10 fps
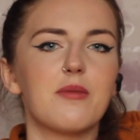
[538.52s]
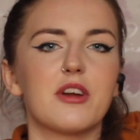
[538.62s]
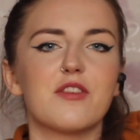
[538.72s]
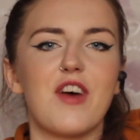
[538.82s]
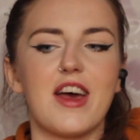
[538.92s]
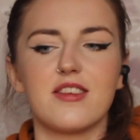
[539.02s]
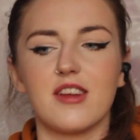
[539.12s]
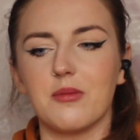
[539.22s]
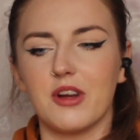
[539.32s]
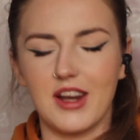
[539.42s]
not a vet,
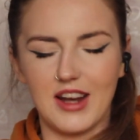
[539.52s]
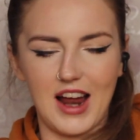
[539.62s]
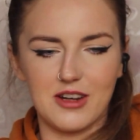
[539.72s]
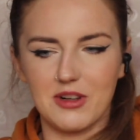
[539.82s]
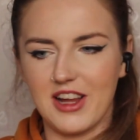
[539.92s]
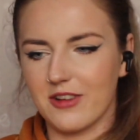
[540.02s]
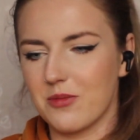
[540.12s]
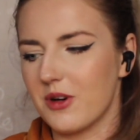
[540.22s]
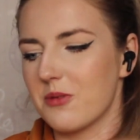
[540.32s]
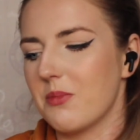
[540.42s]
I'm not an animal
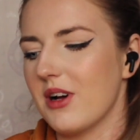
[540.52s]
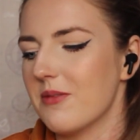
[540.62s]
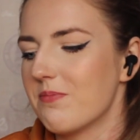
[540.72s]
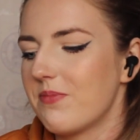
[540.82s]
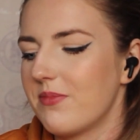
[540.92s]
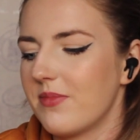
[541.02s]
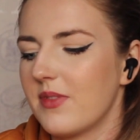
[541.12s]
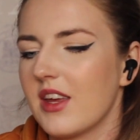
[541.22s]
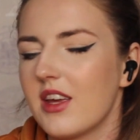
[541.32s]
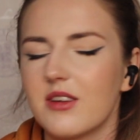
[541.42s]
expert, but
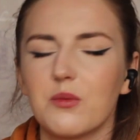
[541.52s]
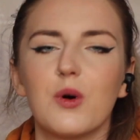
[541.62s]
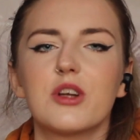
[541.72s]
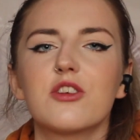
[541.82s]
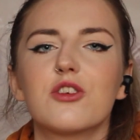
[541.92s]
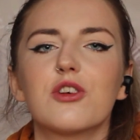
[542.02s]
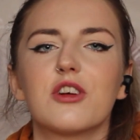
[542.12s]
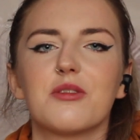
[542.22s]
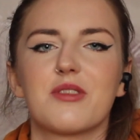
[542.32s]
one Google